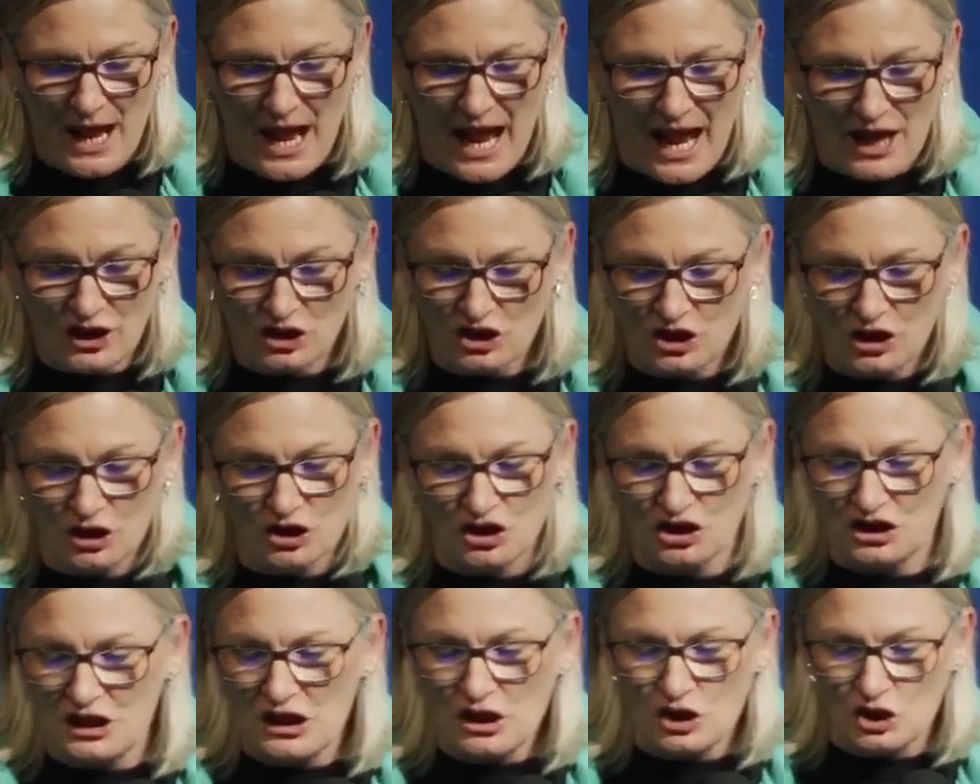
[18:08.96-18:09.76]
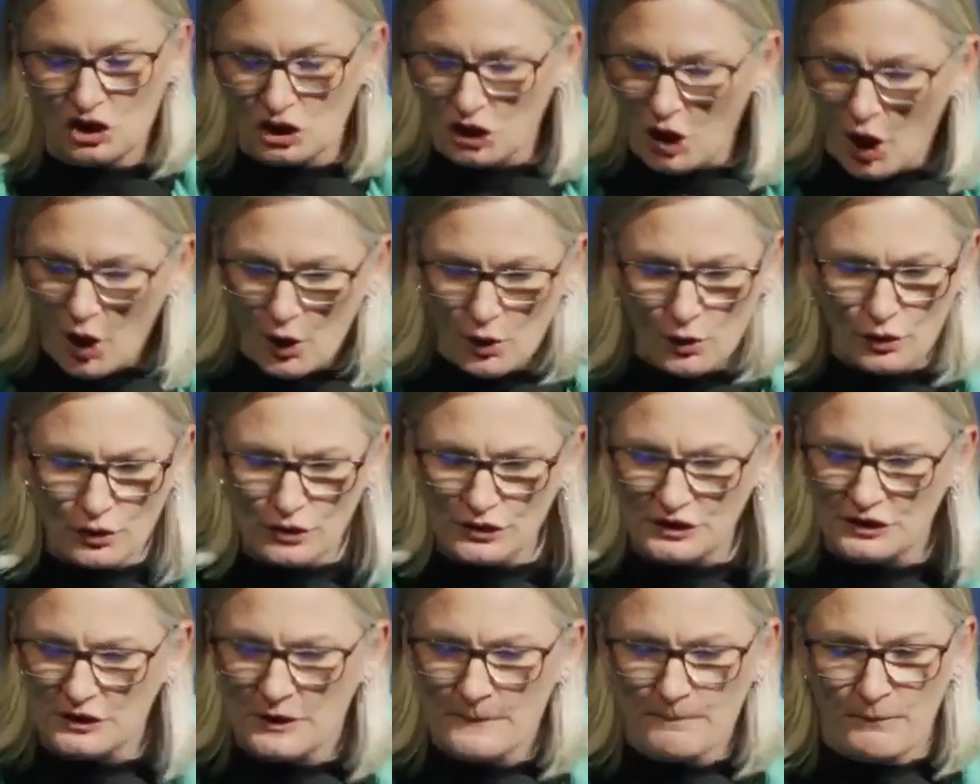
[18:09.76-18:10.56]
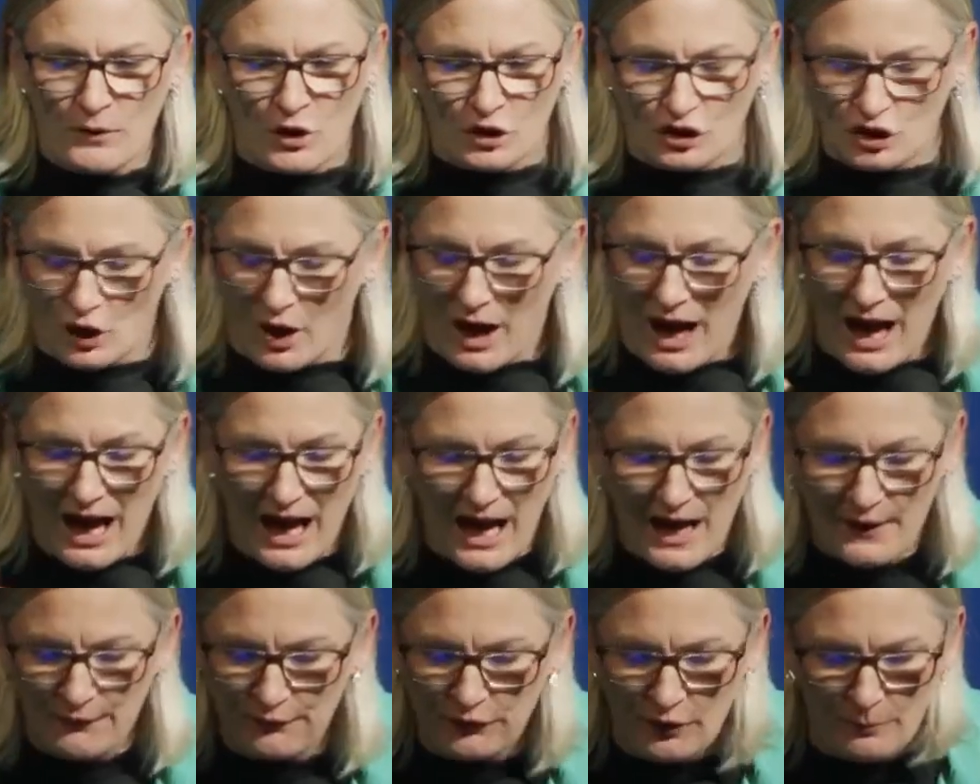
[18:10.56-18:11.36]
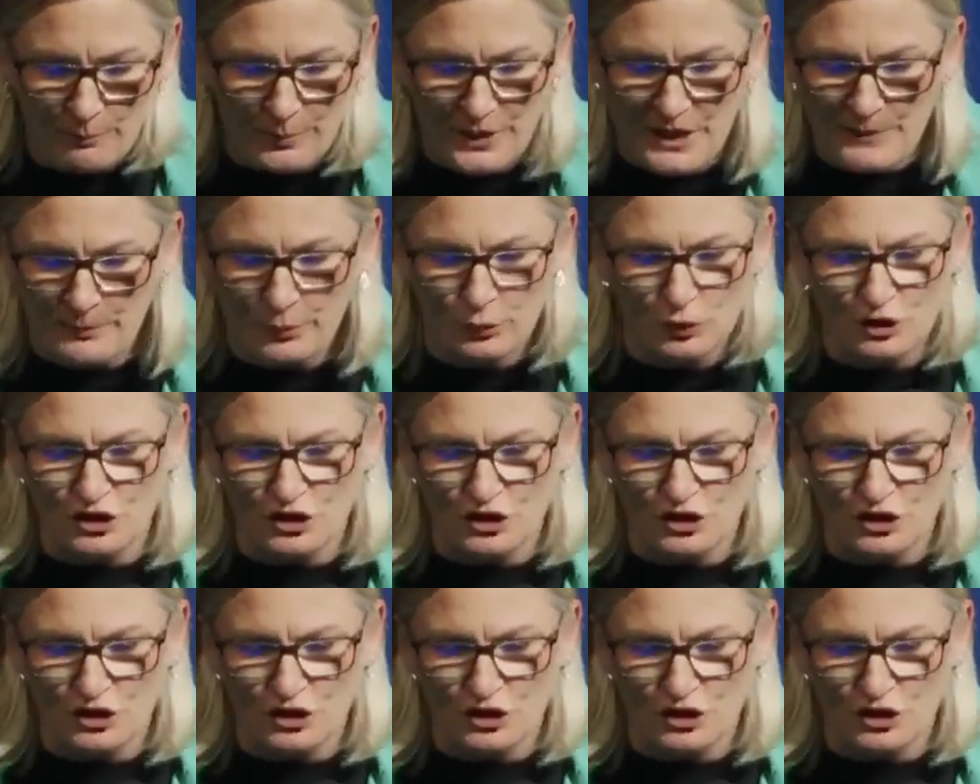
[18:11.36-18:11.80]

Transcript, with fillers: And so she chose to hide from people.